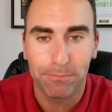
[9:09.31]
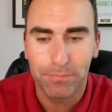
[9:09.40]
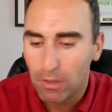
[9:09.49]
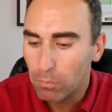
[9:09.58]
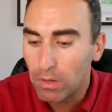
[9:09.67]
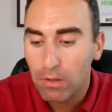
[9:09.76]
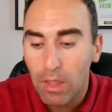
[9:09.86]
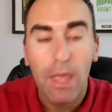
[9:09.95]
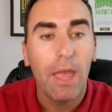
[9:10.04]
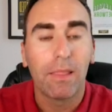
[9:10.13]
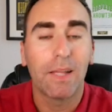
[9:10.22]
Well,
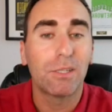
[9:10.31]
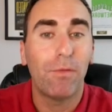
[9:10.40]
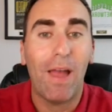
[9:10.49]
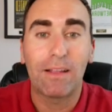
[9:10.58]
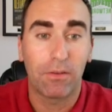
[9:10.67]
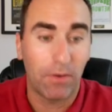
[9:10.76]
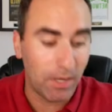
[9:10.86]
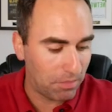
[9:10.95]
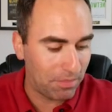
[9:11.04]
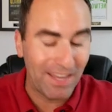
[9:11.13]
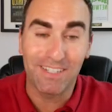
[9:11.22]
let's factor in
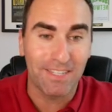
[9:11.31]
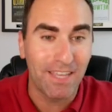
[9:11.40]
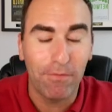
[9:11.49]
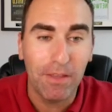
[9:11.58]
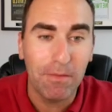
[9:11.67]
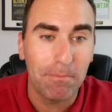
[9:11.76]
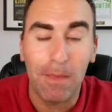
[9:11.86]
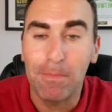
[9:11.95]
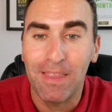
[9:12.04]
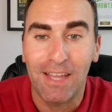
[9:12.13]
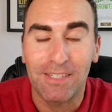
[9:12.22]
Thanksgiving. Maybe
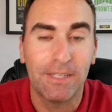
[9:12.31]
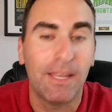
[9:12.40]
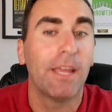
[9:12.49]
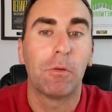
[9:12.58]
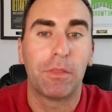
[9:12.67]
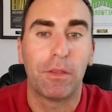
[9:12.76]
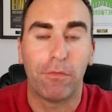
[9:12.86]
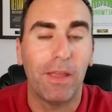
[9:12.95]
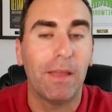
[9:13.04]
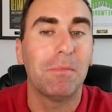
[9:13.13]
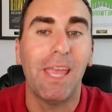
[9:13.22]
that's a day you're with your
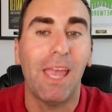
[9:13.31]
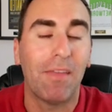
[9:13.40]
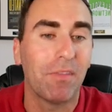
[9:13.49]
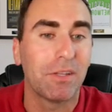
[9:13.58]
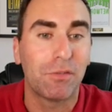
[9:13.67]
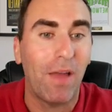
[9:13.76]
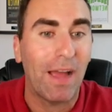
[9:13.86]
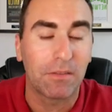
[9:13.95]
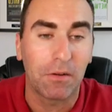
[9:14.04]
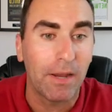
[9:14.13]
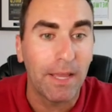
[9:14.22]
family, and let's
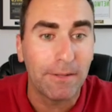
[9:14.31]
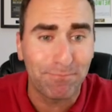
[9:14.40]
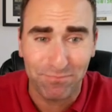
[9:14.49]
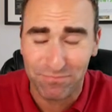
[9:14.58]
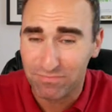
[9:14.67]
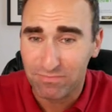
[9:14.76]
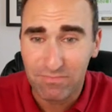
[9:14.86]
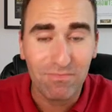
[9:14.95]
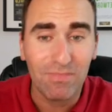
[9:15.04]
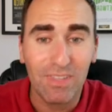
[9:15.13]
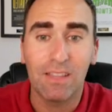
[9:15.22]
factor in
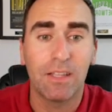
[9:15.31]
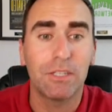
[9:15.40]
8